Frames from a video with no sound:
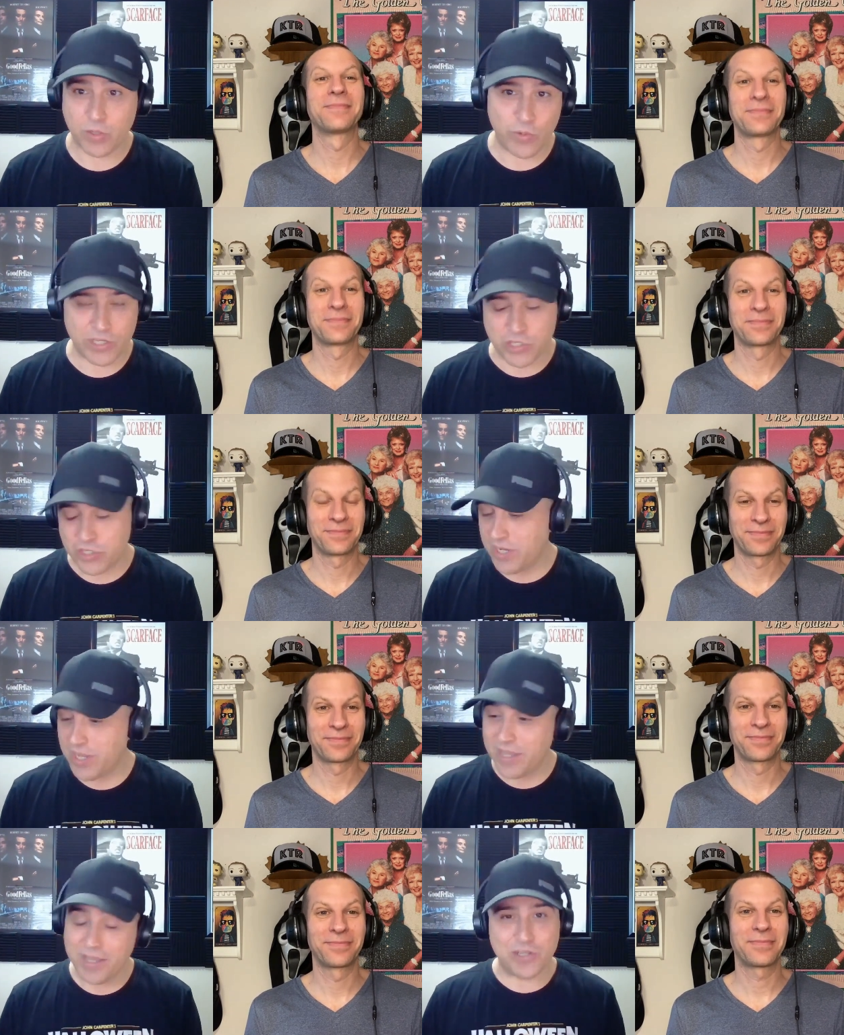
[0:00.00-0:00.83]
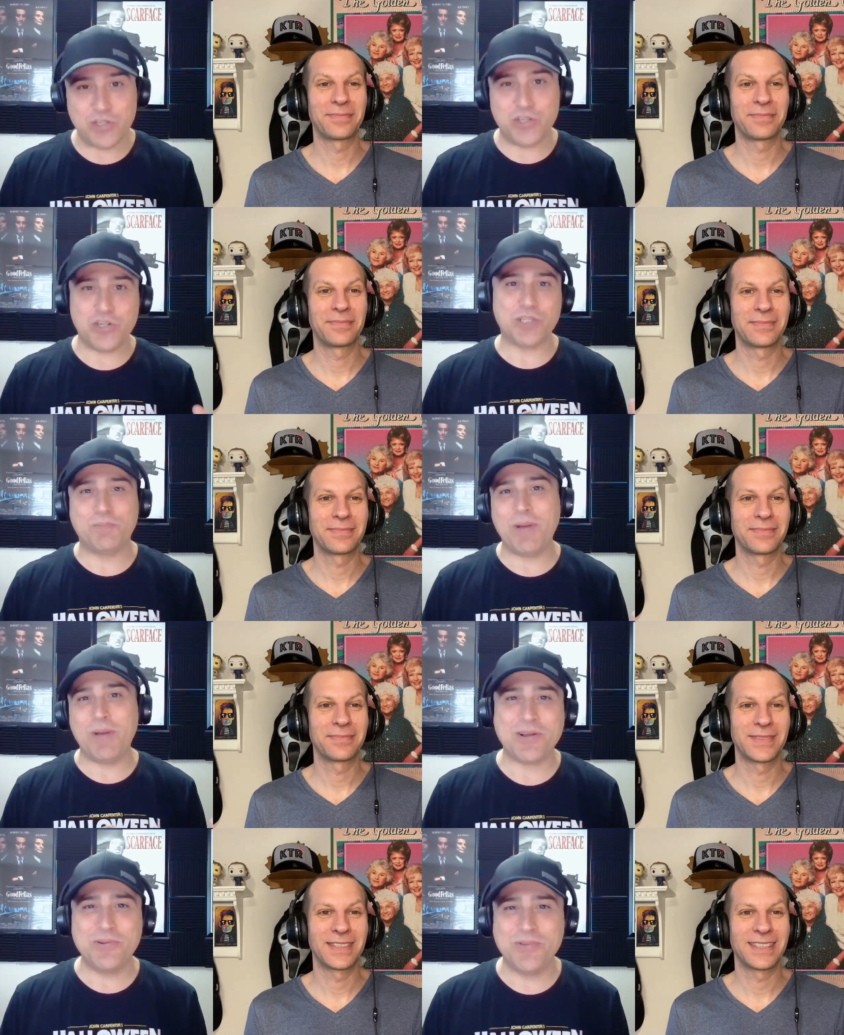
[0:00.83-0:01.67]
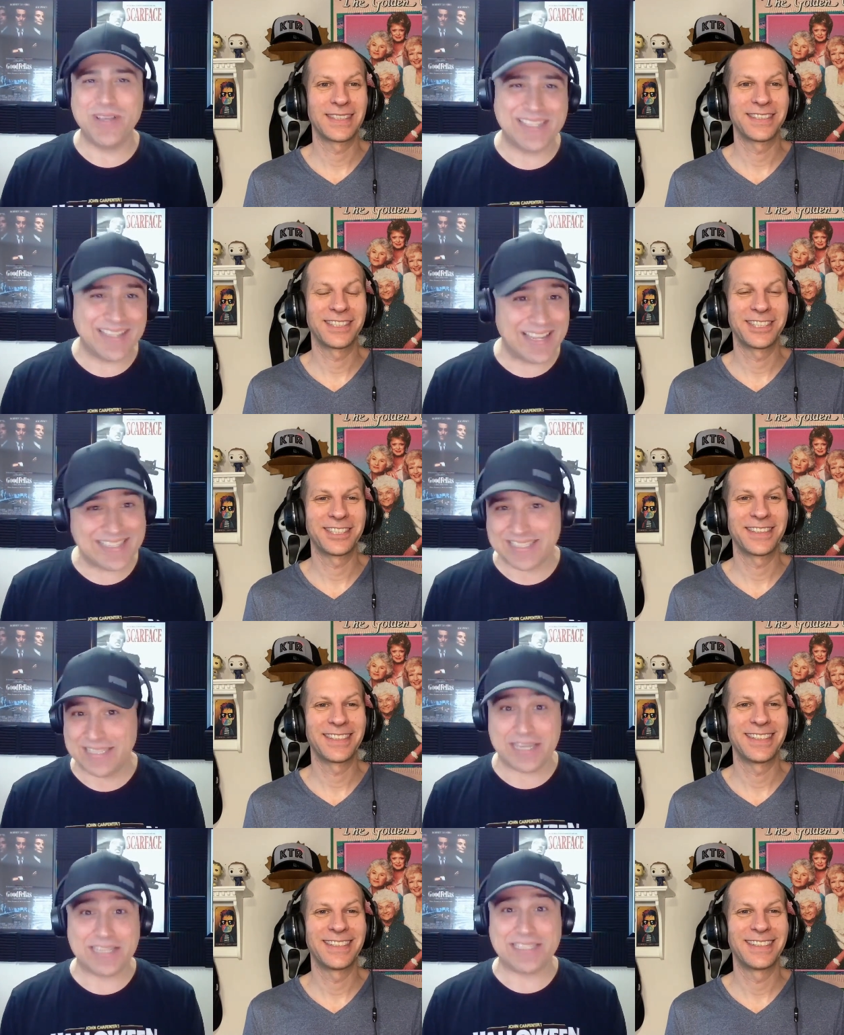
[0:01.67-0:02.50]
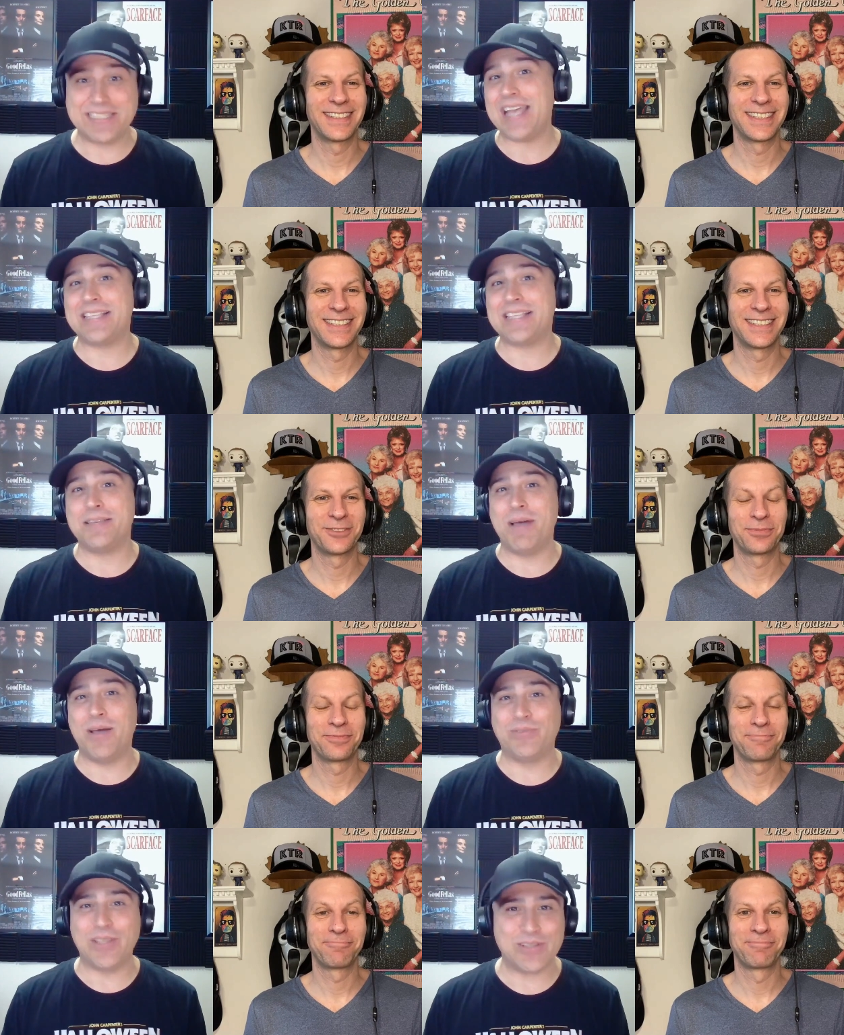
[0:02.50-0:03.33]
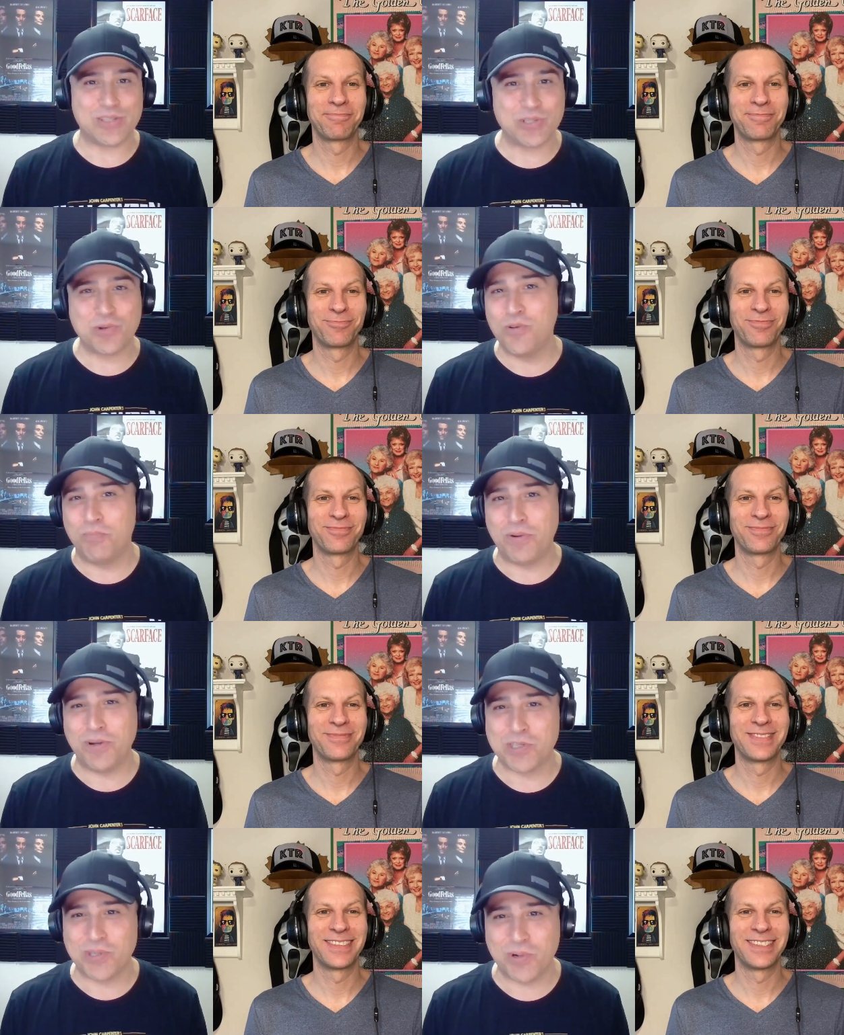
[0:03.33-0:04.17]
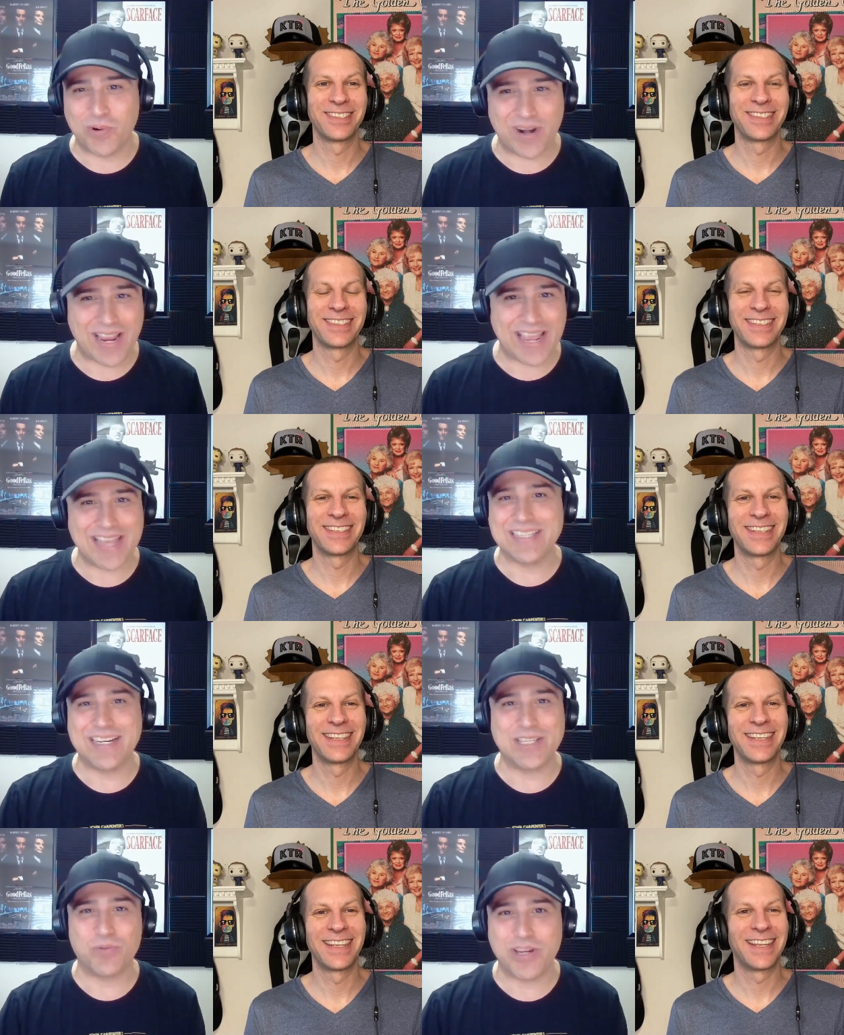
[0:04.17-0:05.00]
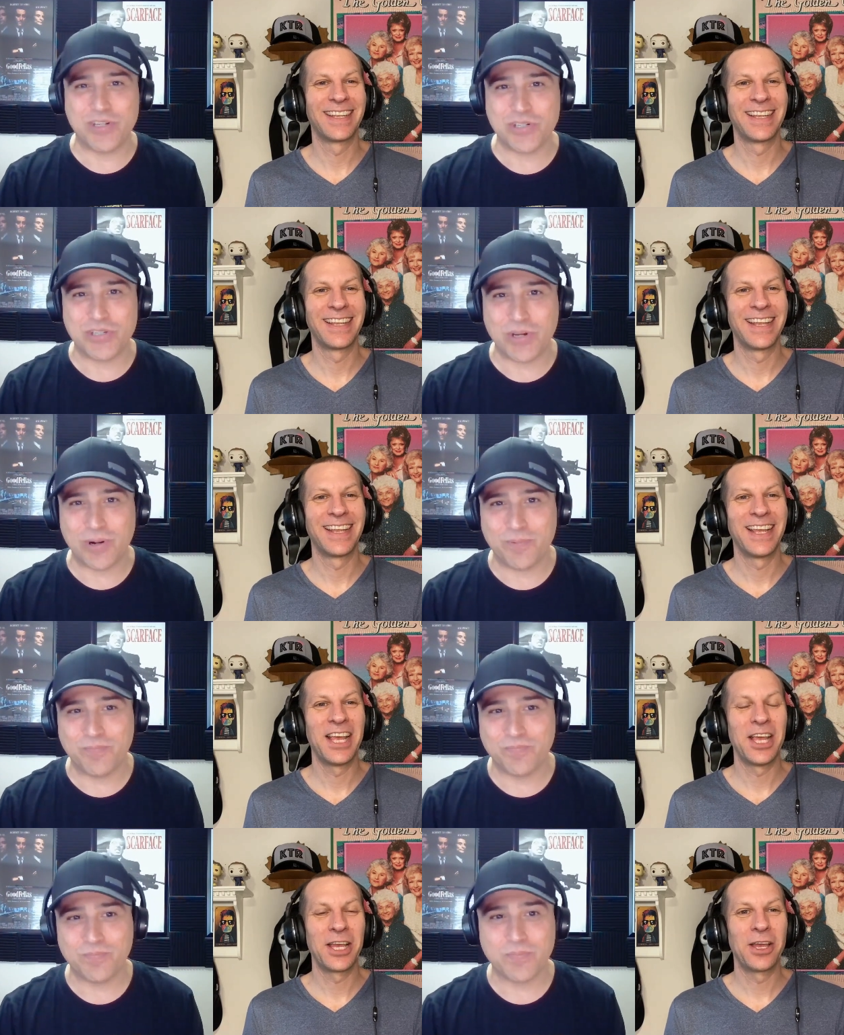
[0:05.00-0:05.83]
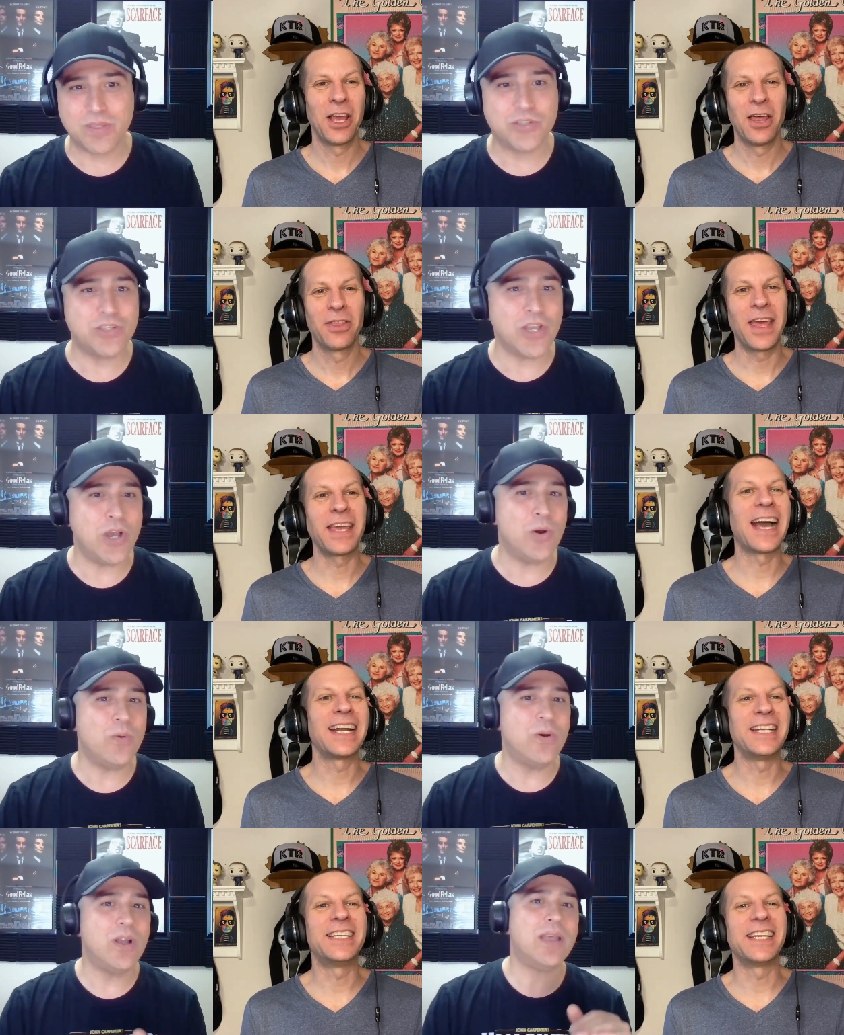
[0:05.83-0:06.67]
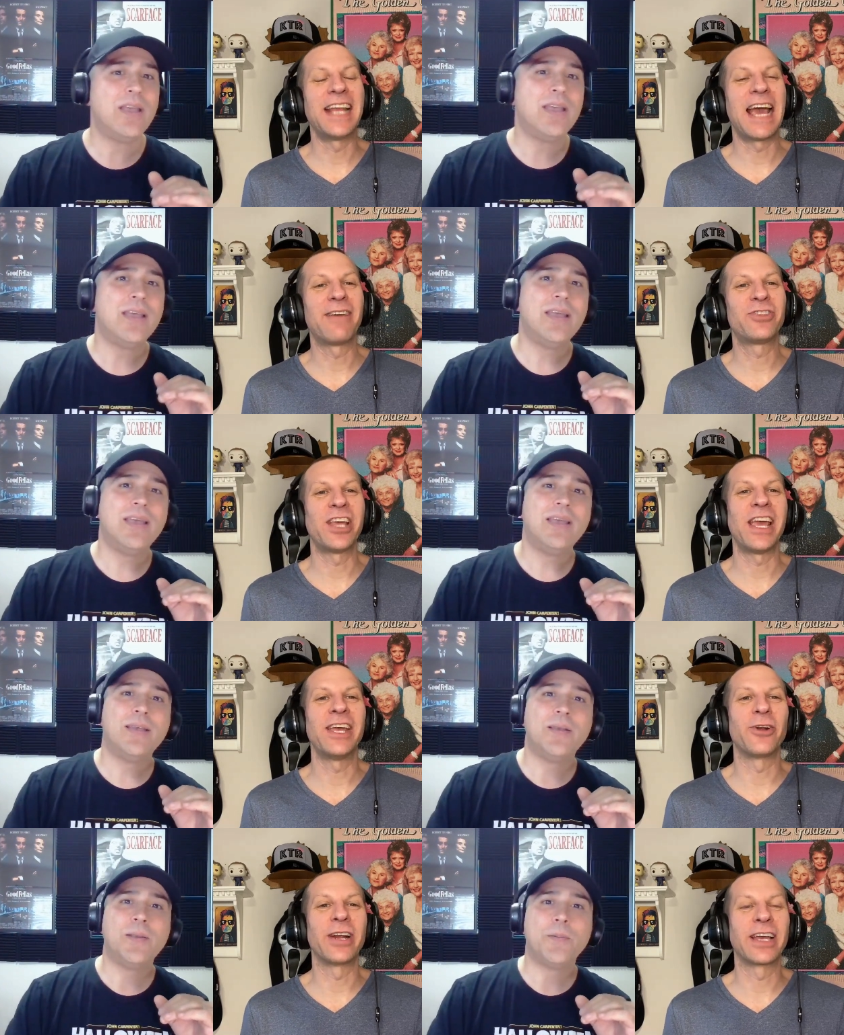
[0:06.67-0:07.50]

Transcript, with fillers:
Speaker 1: which, just by coincidence, is the exact amount that the school bookstore has in its register.
Speaker 2: So, thank God he didn't have to enter a